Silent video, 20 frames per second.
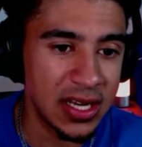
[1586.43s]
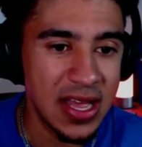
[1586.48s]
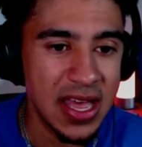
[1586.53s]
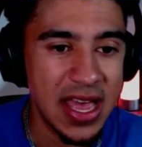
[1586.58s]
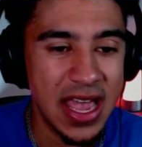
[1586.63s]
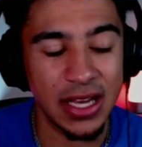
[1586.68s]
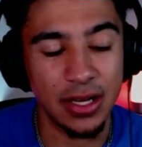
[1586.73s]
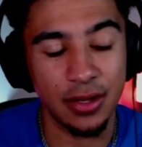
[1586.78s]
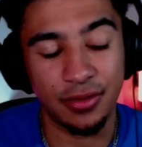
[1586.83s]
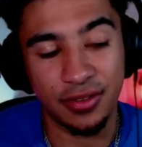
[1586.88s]
and
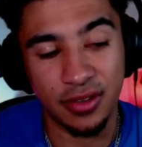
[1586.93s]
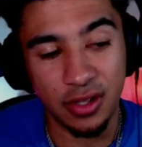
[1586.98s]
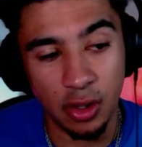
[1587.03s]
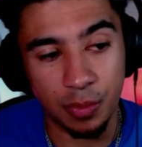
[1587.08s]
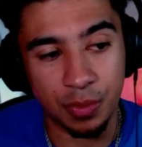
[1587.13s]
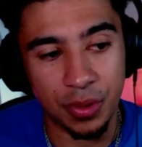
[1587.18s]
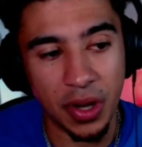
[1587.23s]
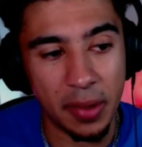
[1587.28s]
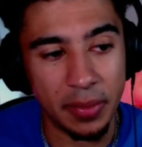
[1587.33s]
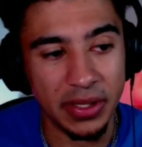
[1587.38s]
you still
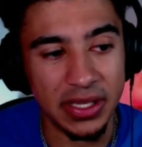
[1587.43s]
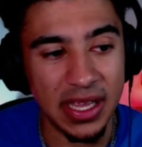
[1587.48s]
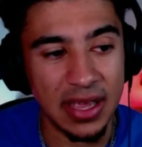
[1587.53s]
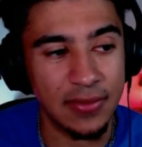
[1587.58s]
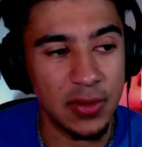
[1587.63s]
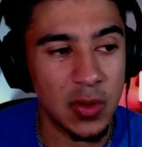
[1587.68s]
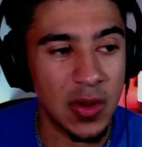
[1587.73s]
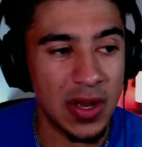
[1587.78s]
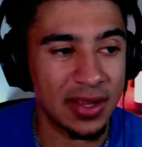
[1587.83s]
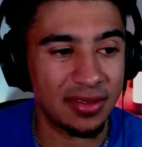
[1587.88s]
probably give
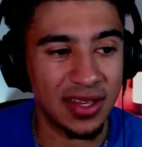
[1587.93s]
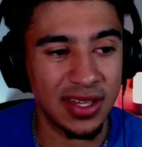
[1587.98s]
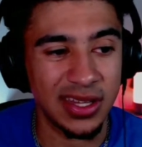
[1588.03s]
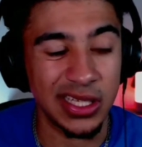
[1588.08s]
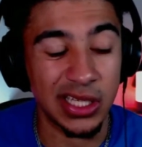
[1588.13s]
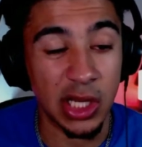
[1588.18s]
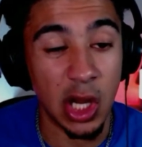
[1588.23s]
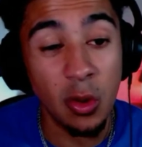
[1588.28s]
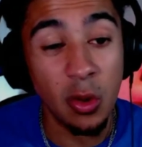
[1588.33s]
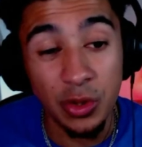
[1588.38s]
USC the
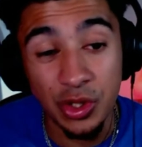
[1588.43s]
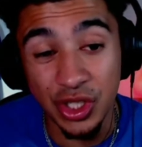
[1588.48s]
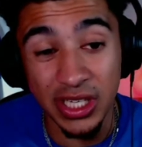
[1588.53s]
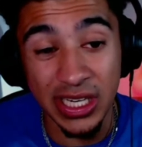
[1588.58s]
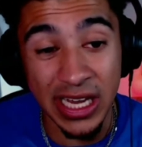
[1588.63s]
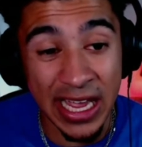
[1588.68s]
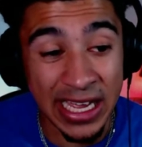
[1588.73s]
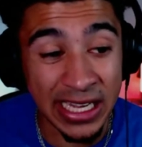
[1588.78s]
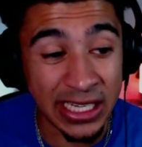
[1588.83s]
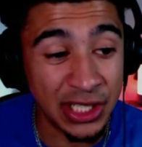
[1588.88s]
coaching
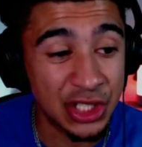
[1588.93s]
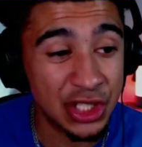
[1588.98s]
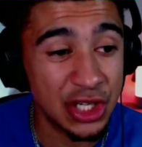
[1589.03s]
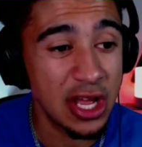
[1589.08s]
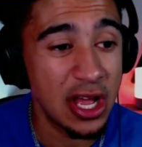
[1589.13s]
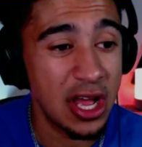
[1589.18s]
edge.